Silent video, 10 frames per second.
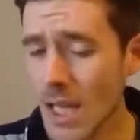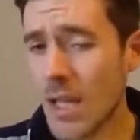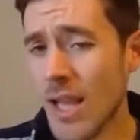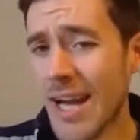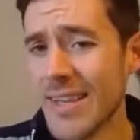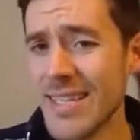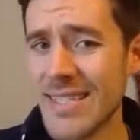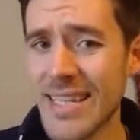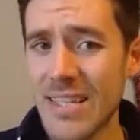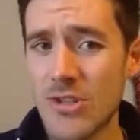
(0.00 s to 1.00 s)
a lot of these
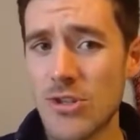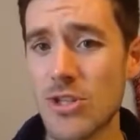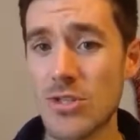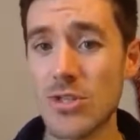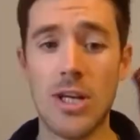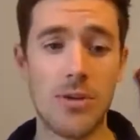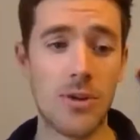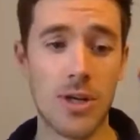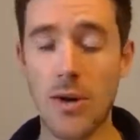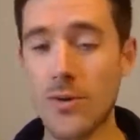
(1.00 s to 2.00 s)
ladies are just,
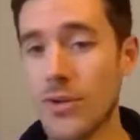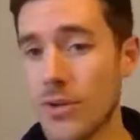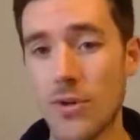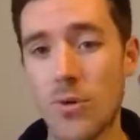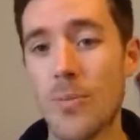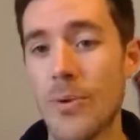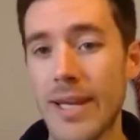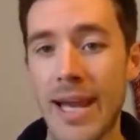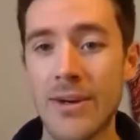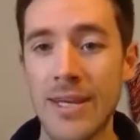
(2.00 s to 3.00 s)
they're going to their corporate
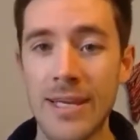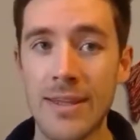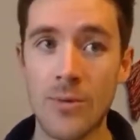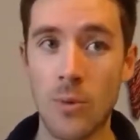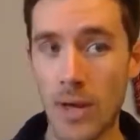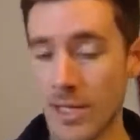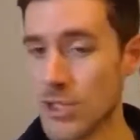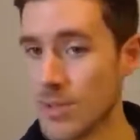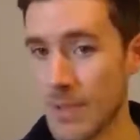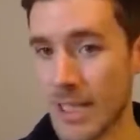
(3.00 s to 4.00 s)
outing. They want to
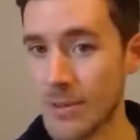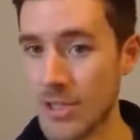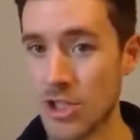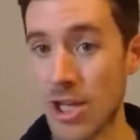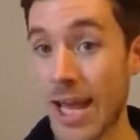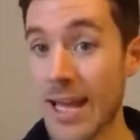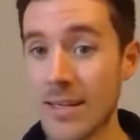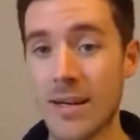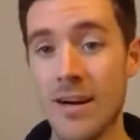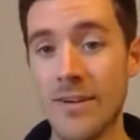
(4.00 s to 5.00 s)
just be able to chat
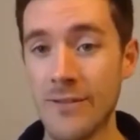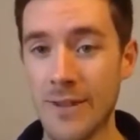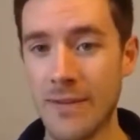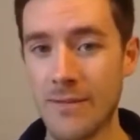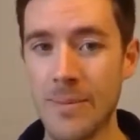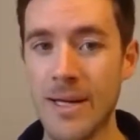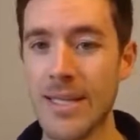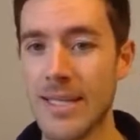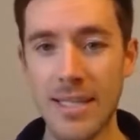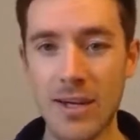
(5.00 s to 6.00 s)
golf with
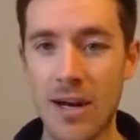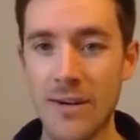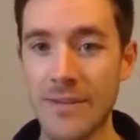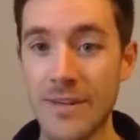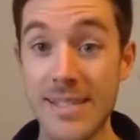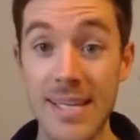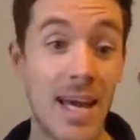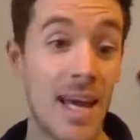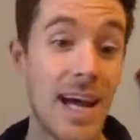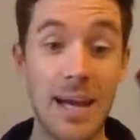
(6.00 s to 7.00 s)
everybody in the office.
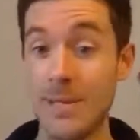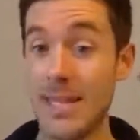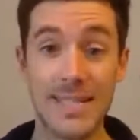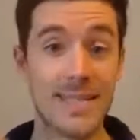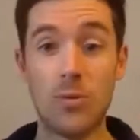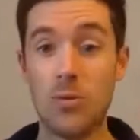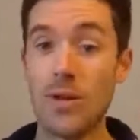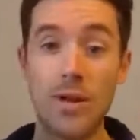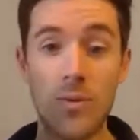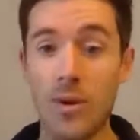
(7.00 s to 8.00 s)
That's the
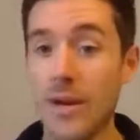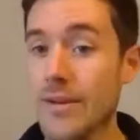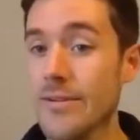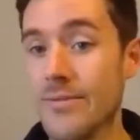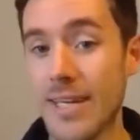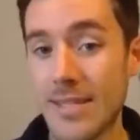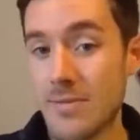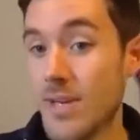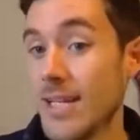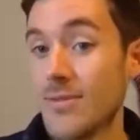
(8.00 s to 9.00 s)
101.
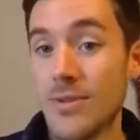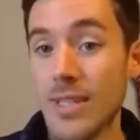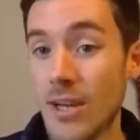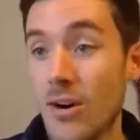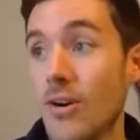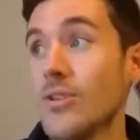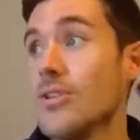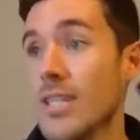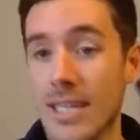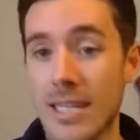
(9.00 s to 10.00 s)
That's really all
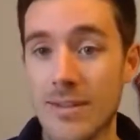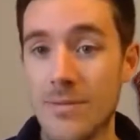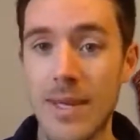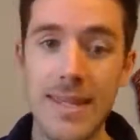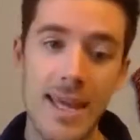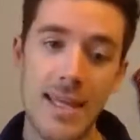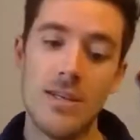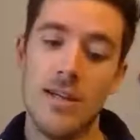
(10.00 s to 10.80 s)
you need to, and then